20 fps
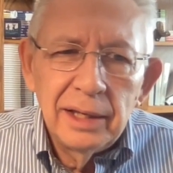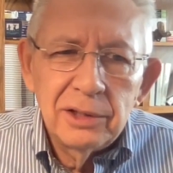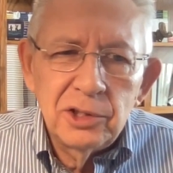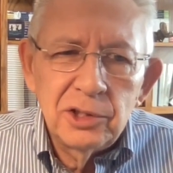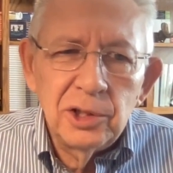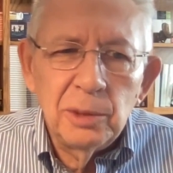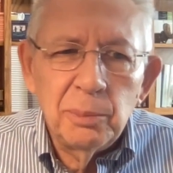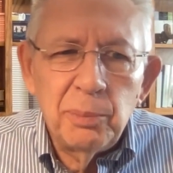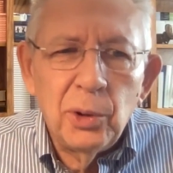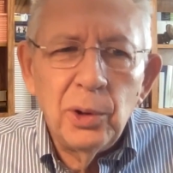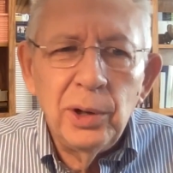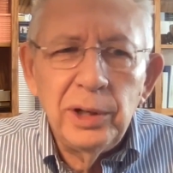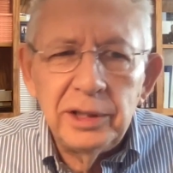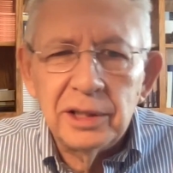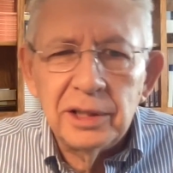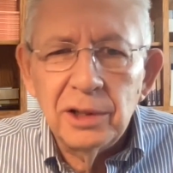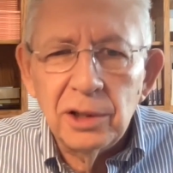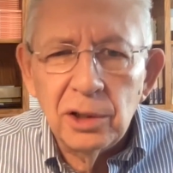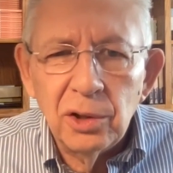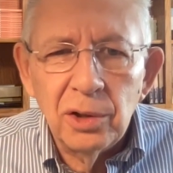to the point
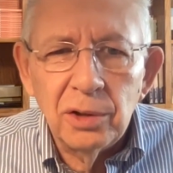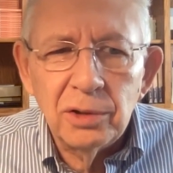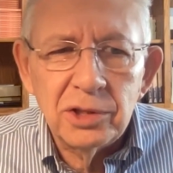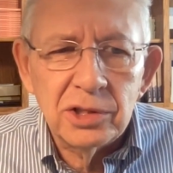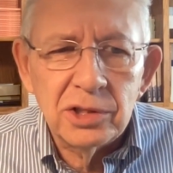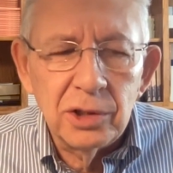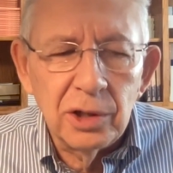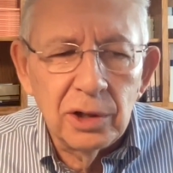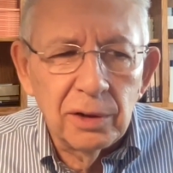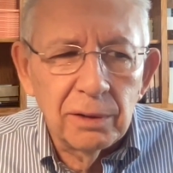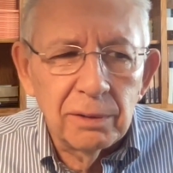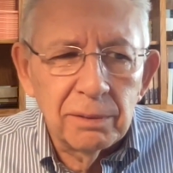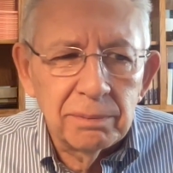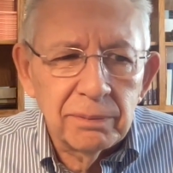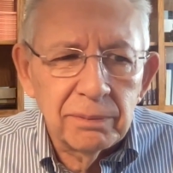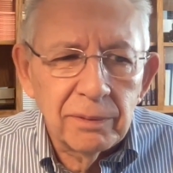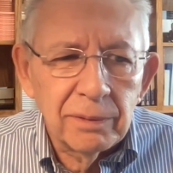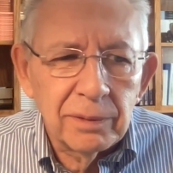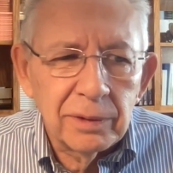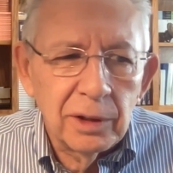that it hurts their
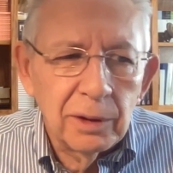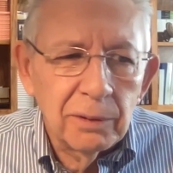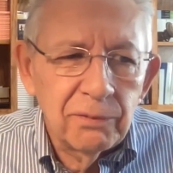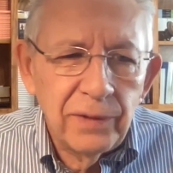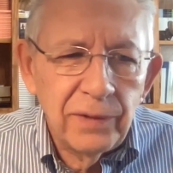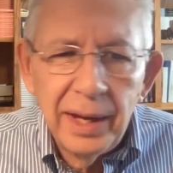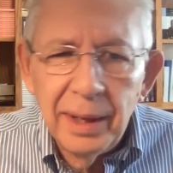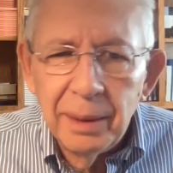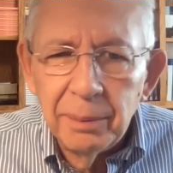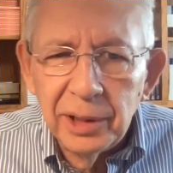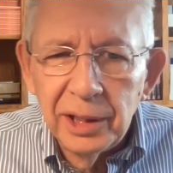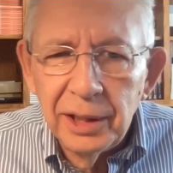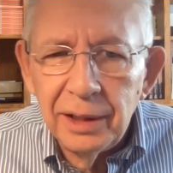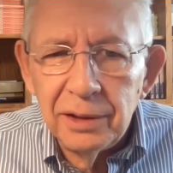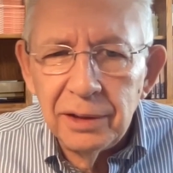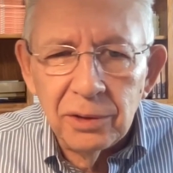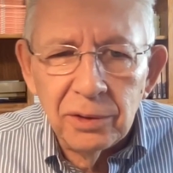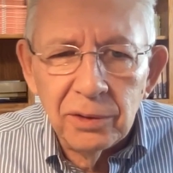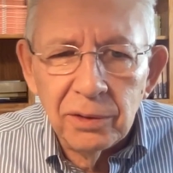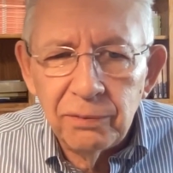family,
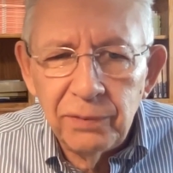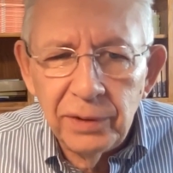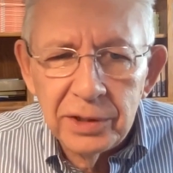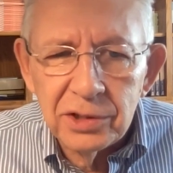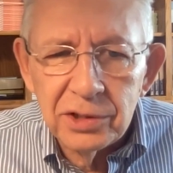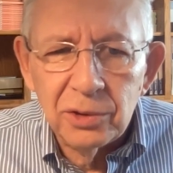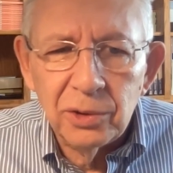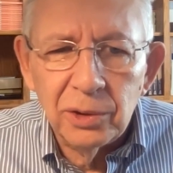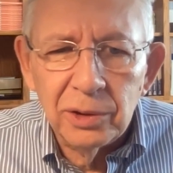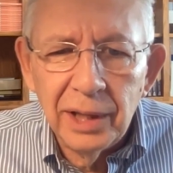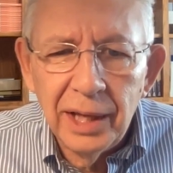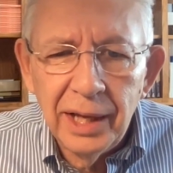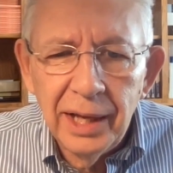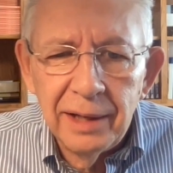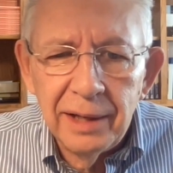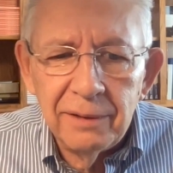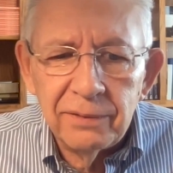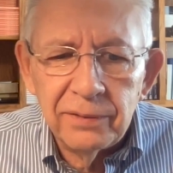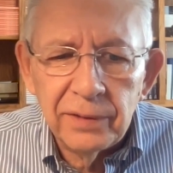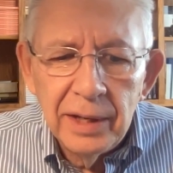their physical
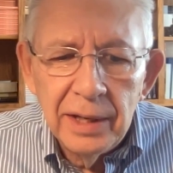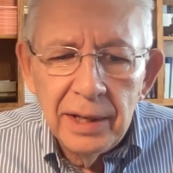life.